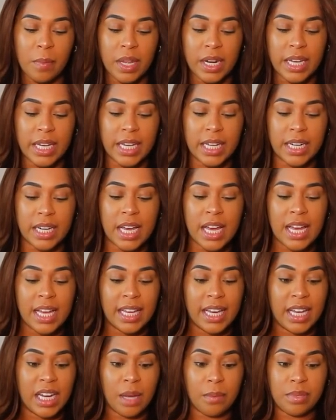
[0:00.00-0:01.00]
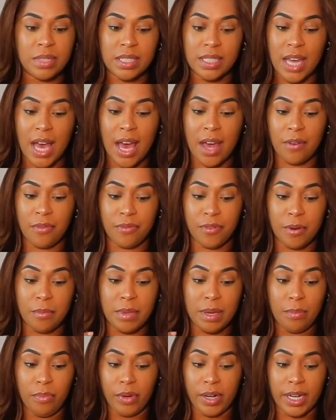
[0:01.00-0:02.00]
and he'd get upset for
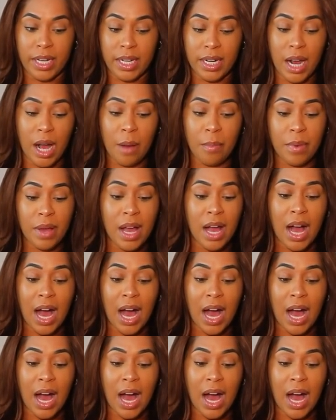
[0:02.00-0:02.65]
me bringing it up.